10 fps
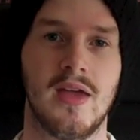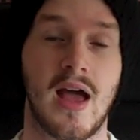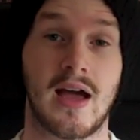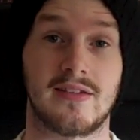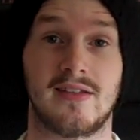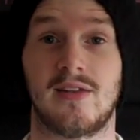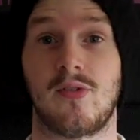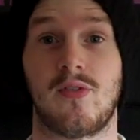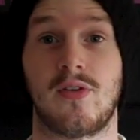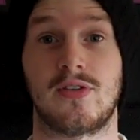I still have
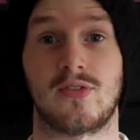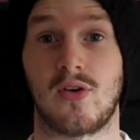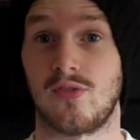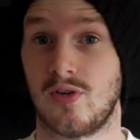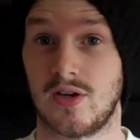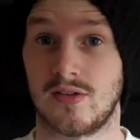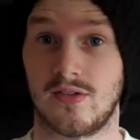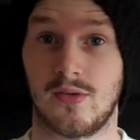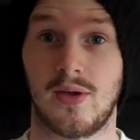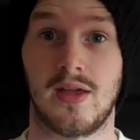a very strong fondness
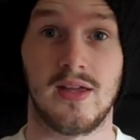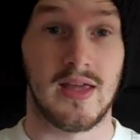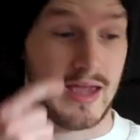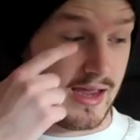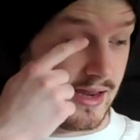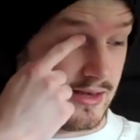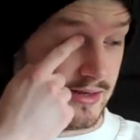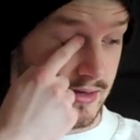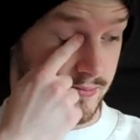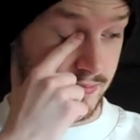to it, and
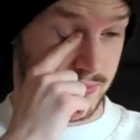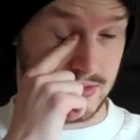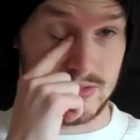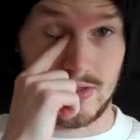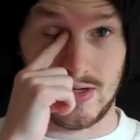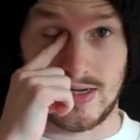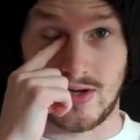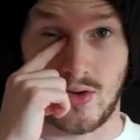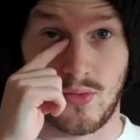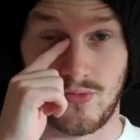there's certainly
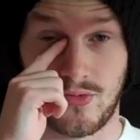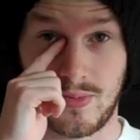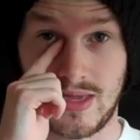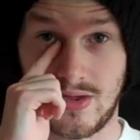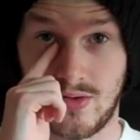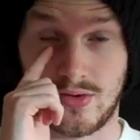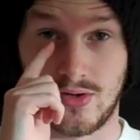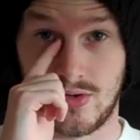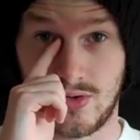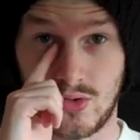no one for me who
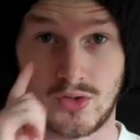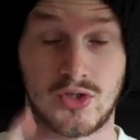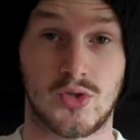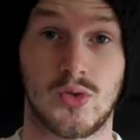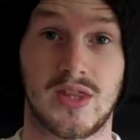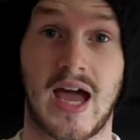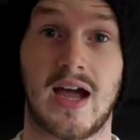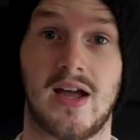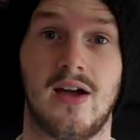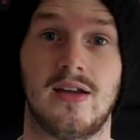can do
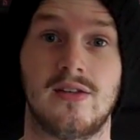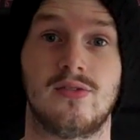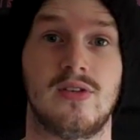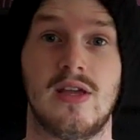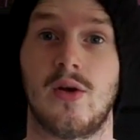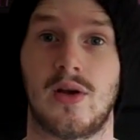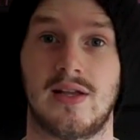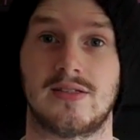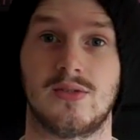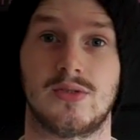that kind of
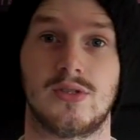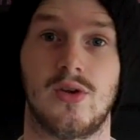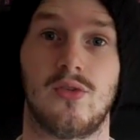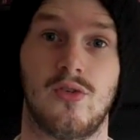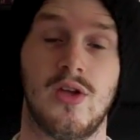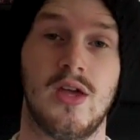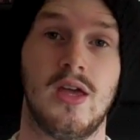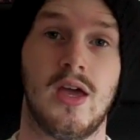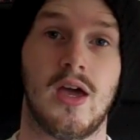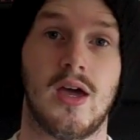neoclassical stuff
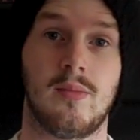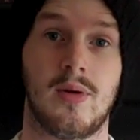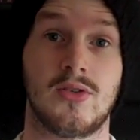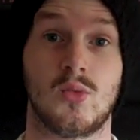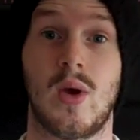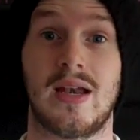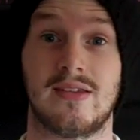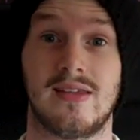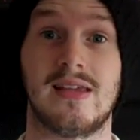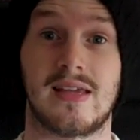as well
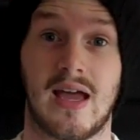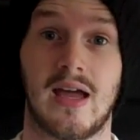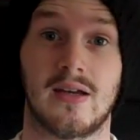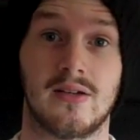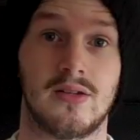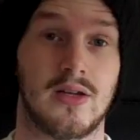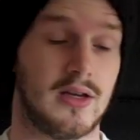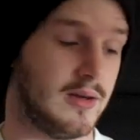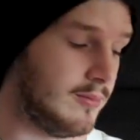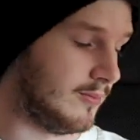as he can.
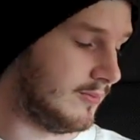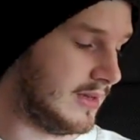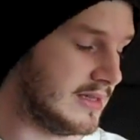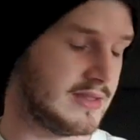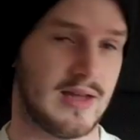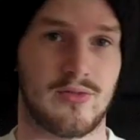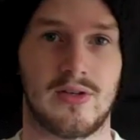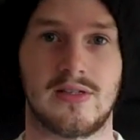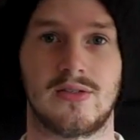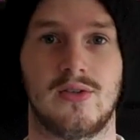He's
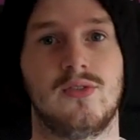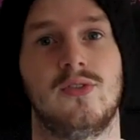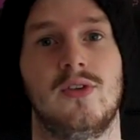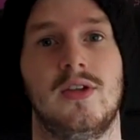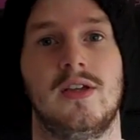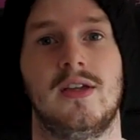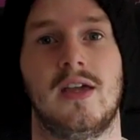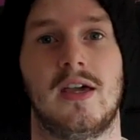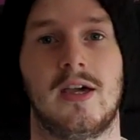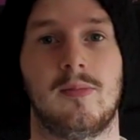definitely sort of
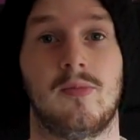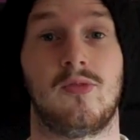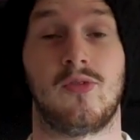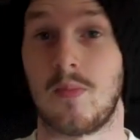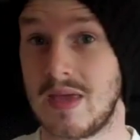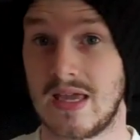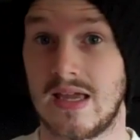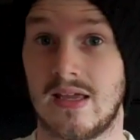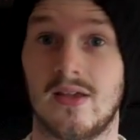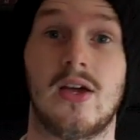for
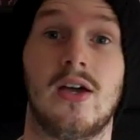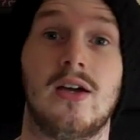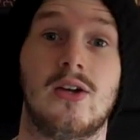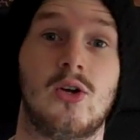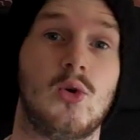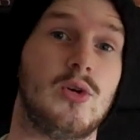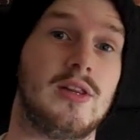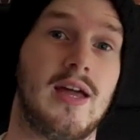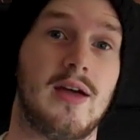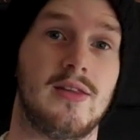me,
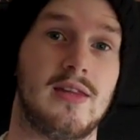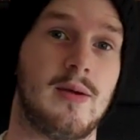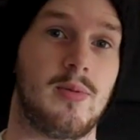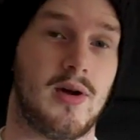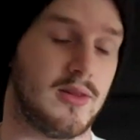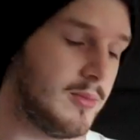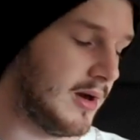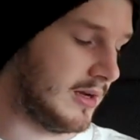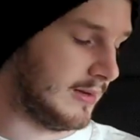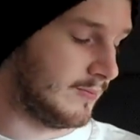cornered that part of the market.